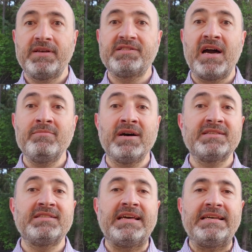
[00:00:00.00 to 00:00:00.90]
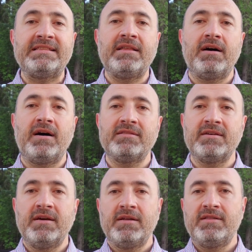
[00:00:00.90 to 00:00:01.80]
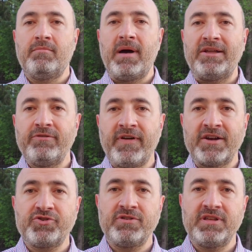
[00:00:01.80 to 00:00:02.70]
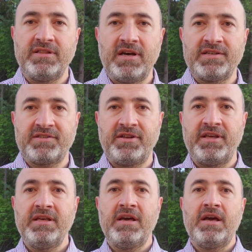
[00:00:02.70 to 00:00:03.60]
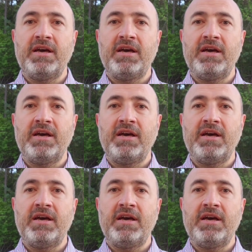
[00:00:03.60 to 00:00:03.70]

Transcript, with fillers: Steinbach said that the manufacturing industry,